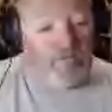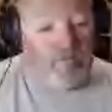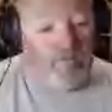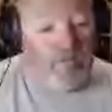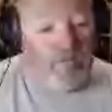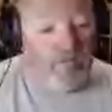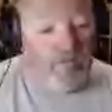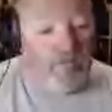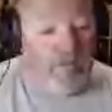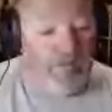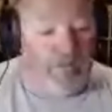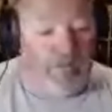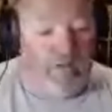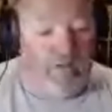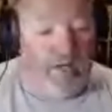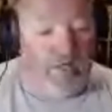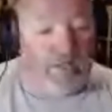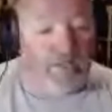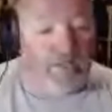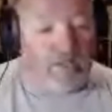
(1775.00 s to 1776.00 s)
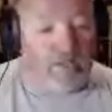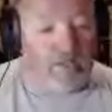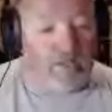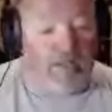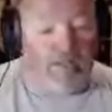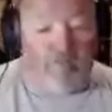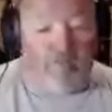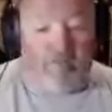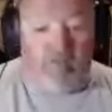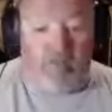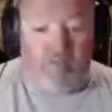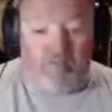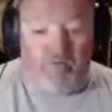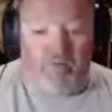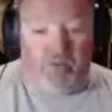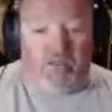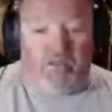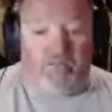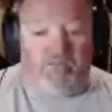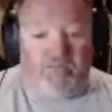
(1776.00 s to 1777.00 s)
get the fishing
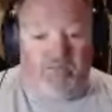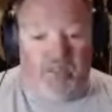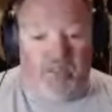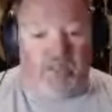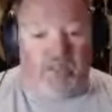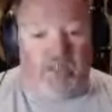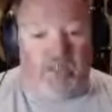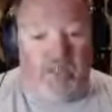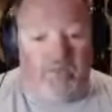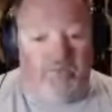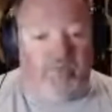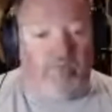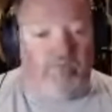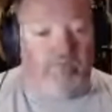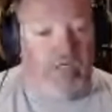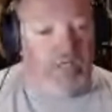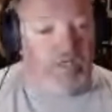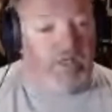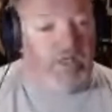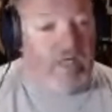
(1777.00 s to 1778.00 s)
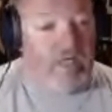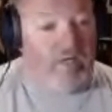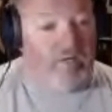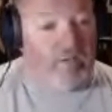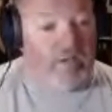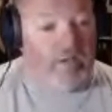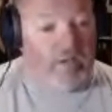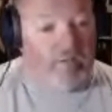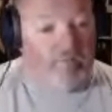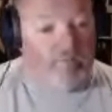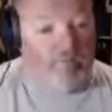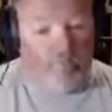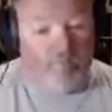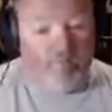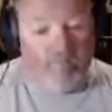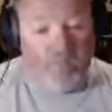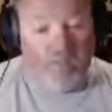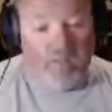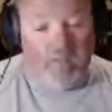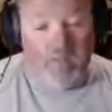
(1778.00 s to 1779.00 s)
information out there. So
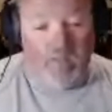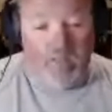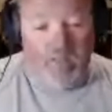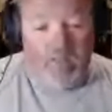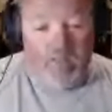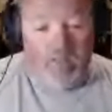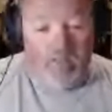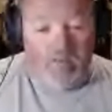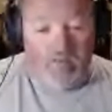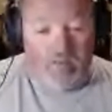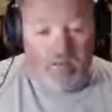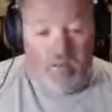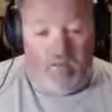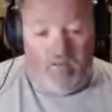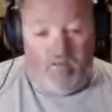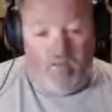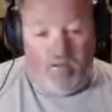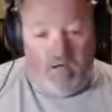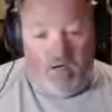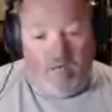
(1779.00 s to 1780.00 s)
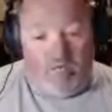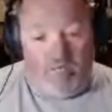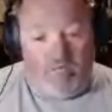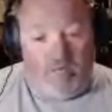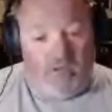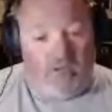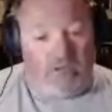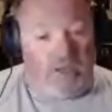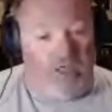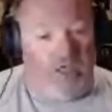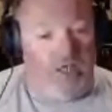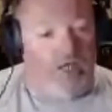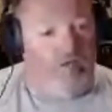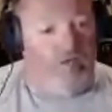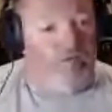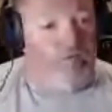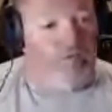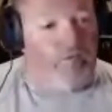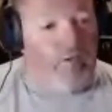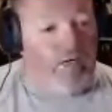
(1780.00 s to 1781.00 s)
I appreciate everybody. Oh, one
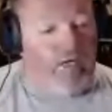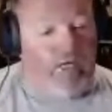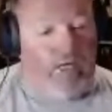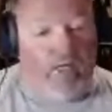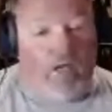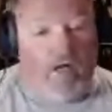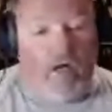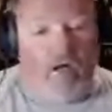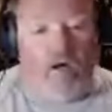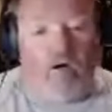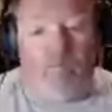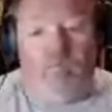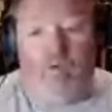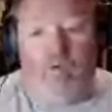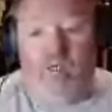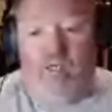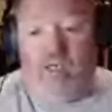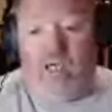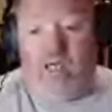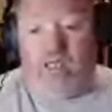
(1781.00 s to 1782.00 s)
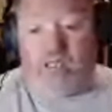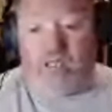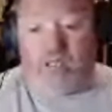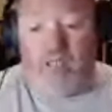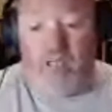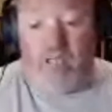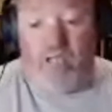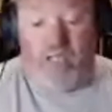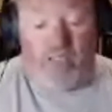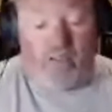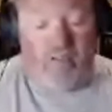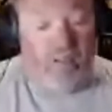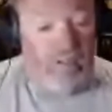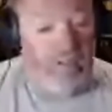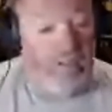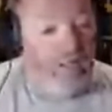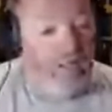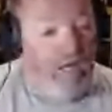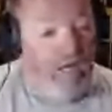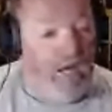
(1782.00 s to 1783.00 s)
last thing. Athens County
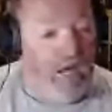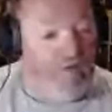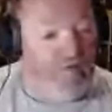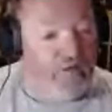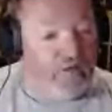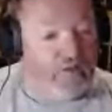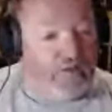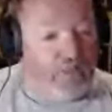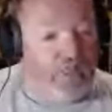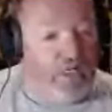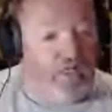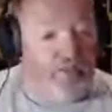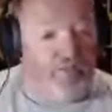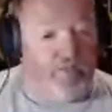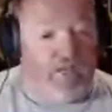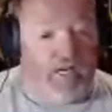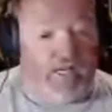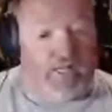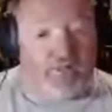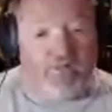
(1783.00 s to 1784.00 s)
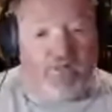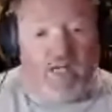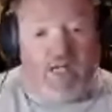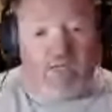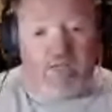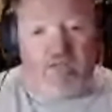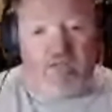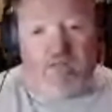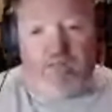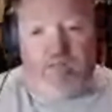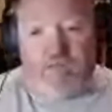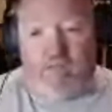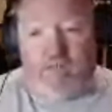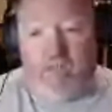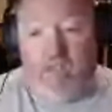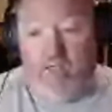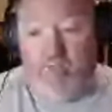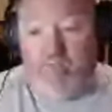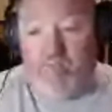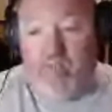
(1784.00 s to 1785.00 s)
Bassmaster Club members,
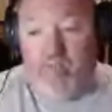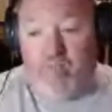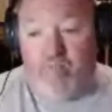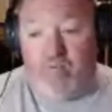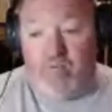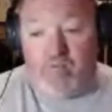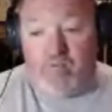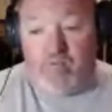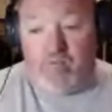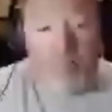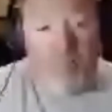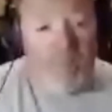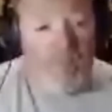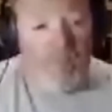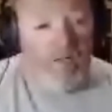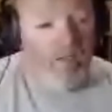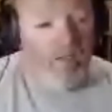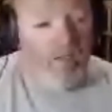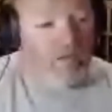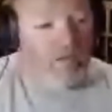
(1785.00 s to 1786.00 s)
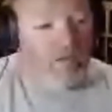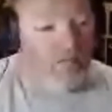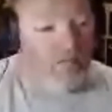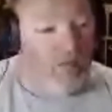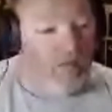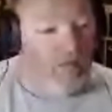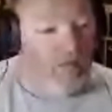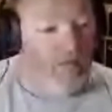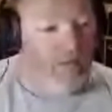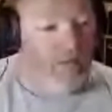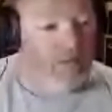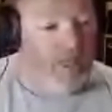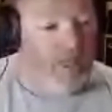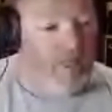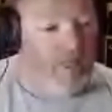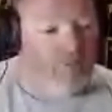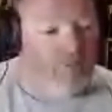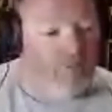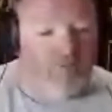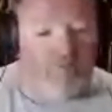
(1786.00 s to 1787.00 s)
tomorrow is April 1st.
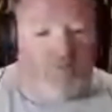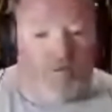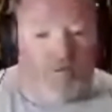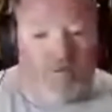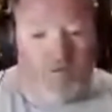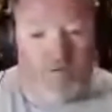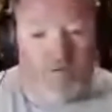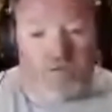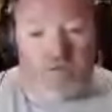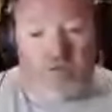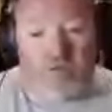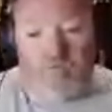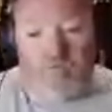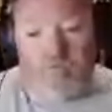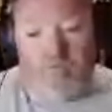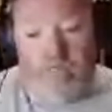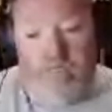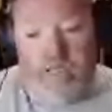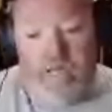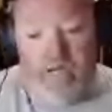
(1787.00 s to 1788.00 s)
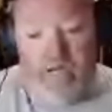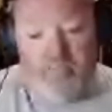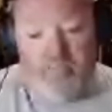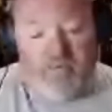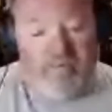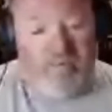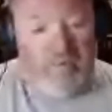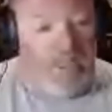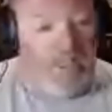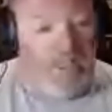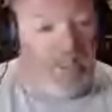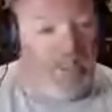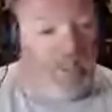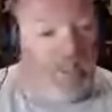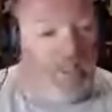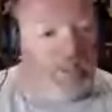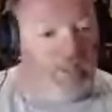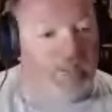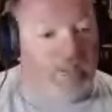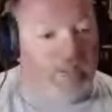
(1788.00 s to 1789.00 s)
We have a meeting at
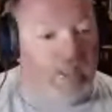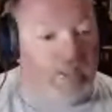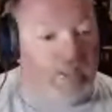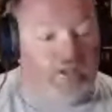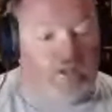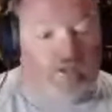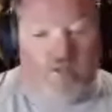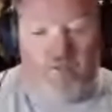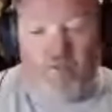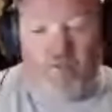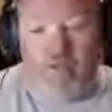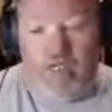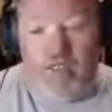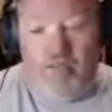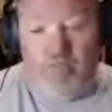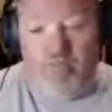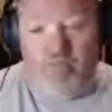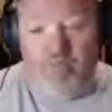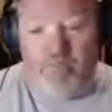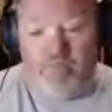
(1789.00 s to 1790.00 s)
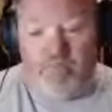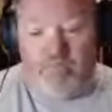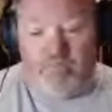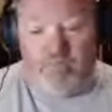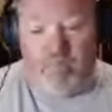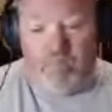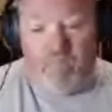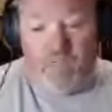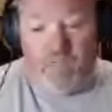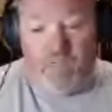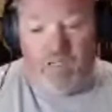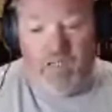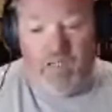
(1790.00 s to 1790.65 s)
6:30 at Lucky's,